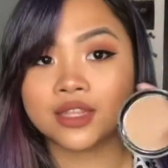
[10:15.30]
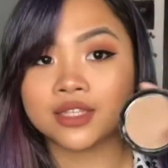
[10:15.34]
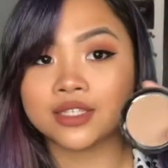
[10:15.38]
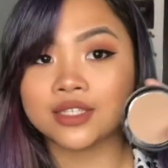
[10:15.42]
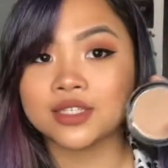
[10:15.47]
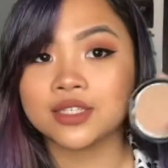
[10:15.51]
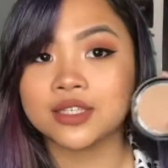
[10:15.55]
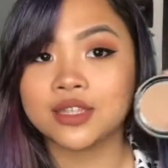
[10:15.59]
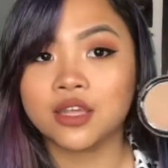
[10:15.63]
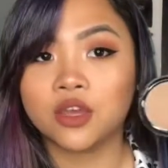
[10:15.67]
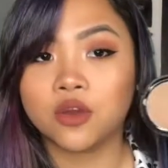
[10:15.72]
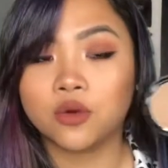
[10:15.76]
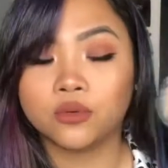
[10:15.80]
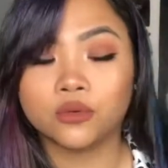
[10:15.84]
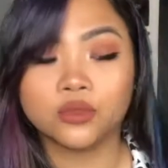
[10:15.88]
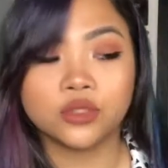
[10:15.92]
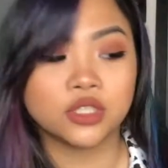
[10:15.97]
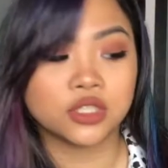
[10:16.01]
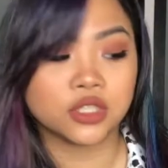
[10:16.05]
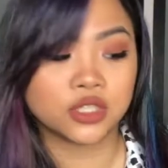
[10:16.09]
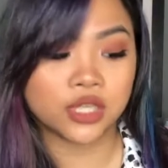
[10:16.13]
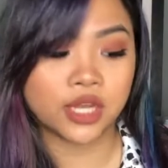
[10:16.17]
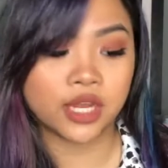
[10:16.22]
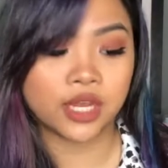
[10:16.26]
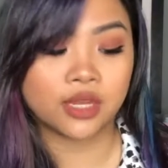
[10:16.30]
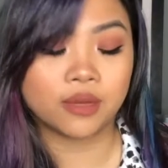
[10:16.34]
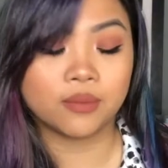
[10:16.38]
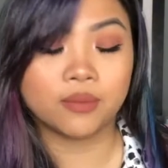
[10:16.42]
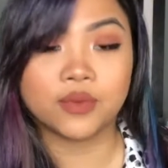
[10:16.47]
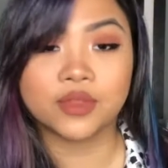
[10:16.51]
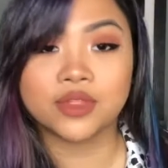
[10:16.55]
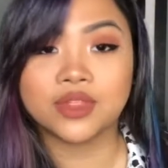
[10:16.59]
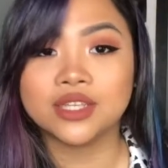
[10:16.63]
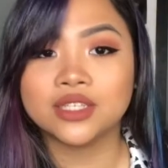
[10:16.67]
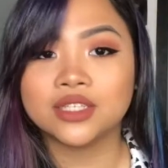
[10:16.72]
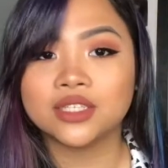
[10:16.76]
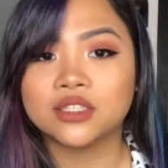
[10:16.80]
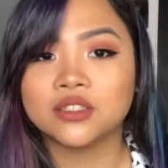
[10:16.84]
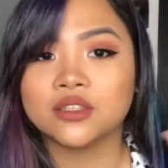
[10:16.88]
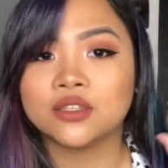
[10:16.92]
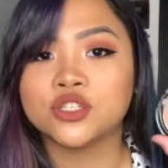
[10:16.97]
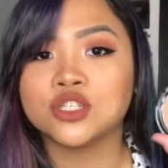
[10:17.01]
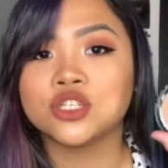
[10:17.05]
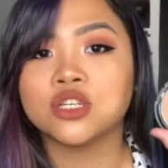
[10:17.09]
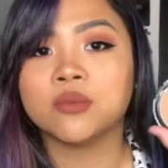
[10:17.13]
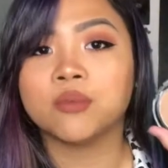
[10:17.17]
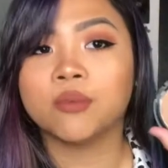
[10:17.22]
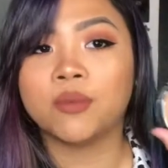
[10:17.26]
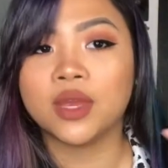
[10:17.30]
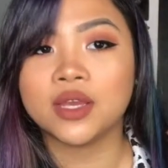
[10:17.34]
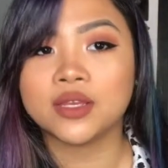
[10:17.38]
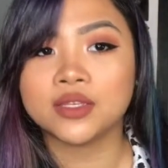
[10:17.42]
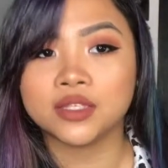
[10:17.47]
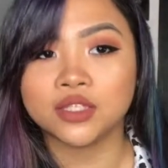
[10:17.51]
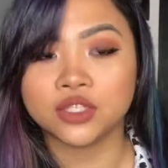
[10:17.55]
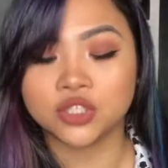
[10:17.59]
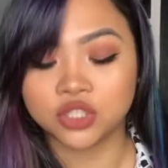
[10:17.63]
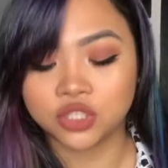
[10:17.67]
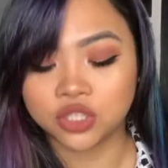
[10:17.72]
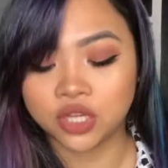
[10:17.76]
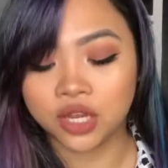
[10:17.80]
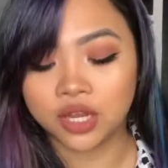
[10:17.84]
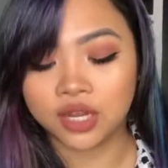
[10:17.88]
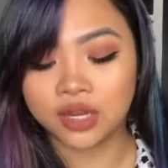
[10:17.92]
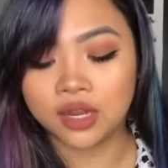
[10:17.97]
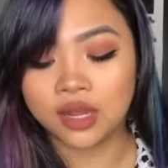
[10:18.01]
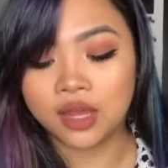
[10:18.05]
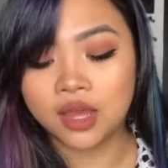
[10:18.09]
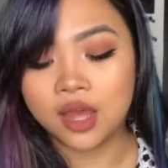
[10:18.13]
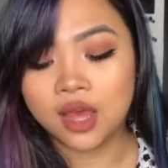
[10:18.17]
this is the only shade, but this is such an amazing shade.